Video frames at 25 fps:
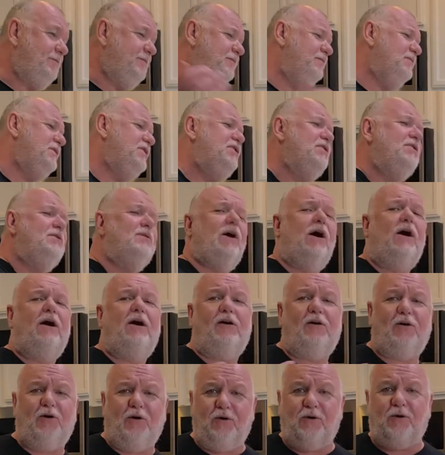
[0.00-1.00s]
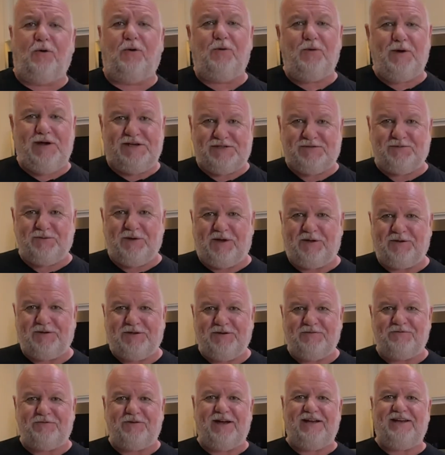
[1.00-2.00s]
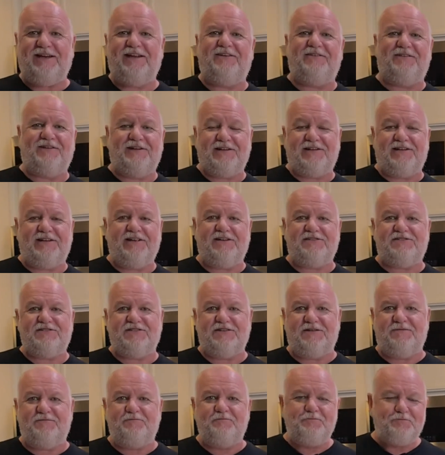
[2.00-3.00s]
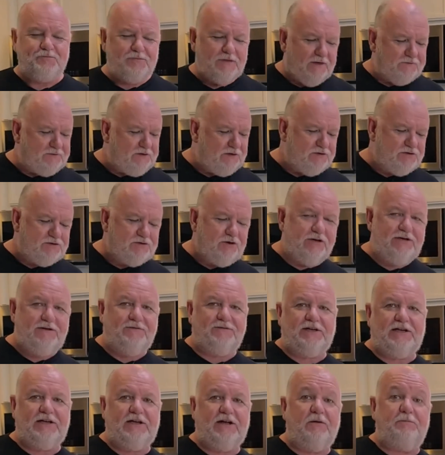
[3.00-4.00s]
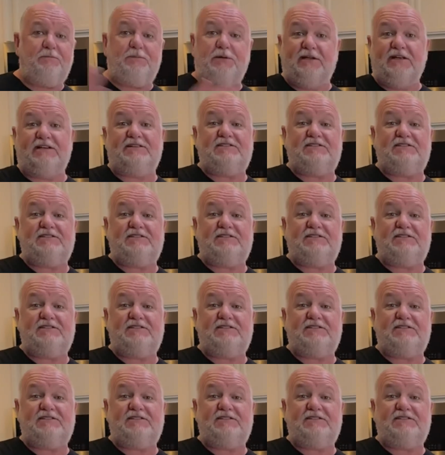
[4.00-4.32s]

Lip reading: You are always welcome right here in the kitchen. If you enjoyed the video, please